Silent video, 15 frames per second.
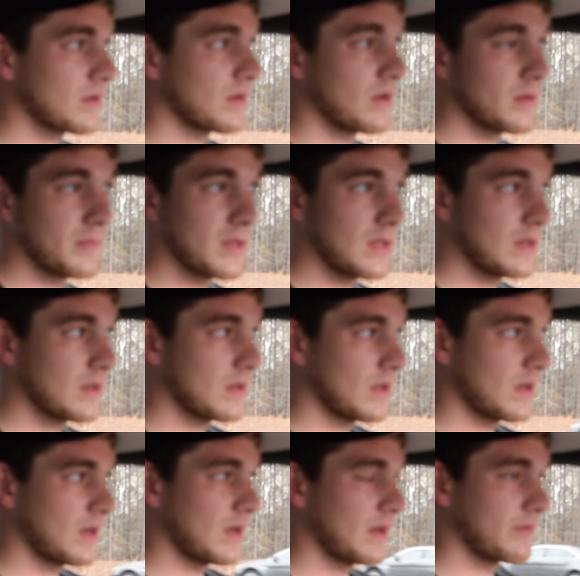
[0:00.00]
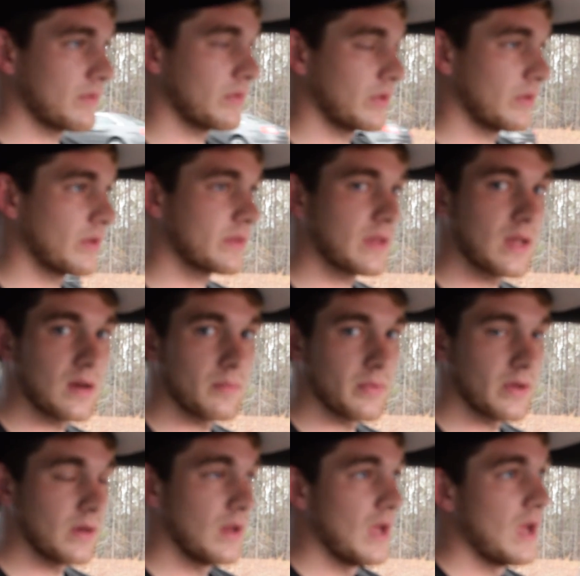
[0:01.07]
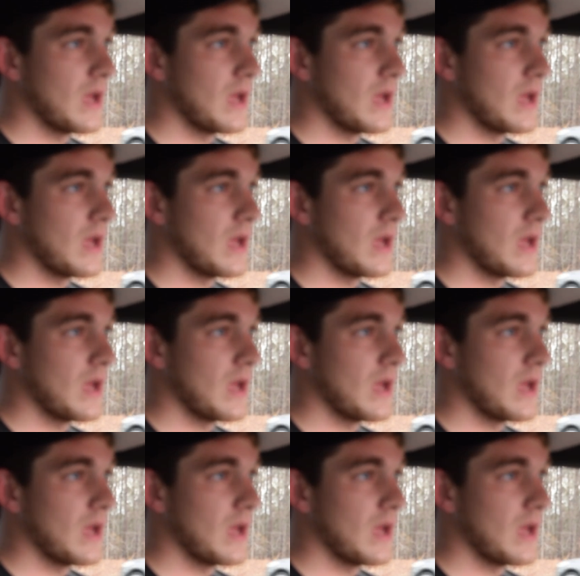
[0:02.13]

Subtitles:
Could be. I haven't really looked at it, but